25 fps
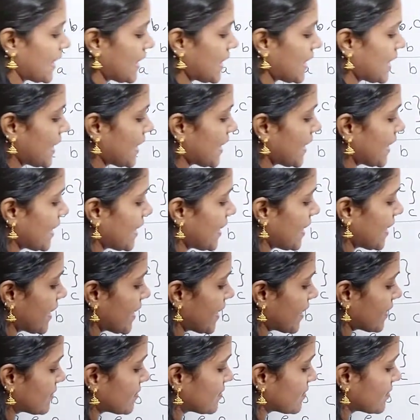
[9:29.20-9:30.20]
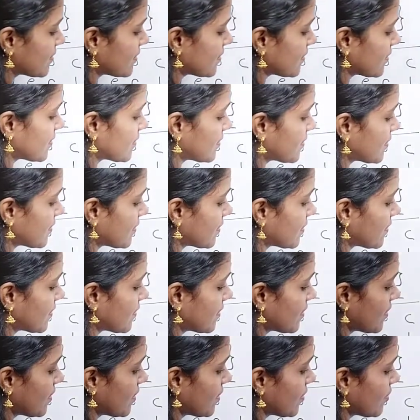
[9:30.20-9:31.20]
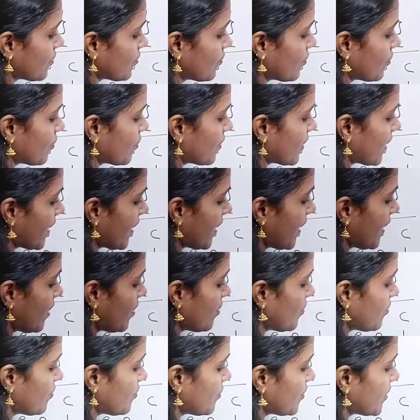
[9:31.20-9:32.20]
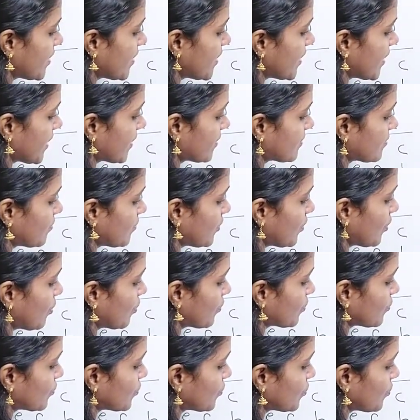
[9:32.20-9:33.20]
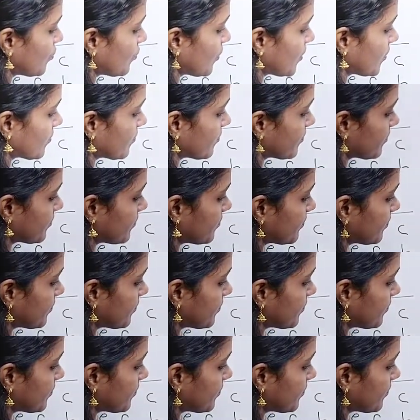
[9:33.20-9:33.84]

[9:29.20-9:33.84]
AX for every x belongs to V.